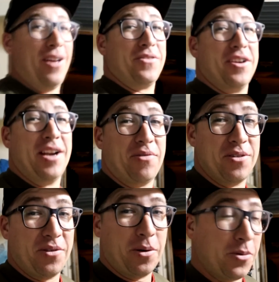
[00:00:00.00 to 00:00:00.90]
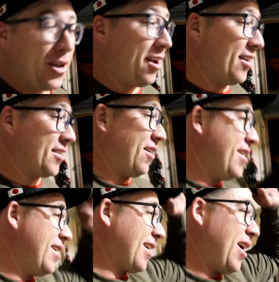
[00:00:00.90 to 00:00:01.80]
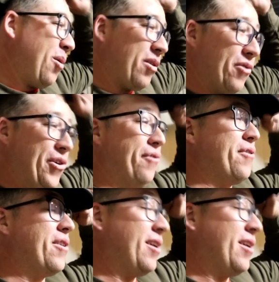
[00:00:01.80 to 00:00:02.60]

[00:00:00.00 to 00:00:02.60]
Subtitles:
I've got enough convertible cars. I need a car with a roof.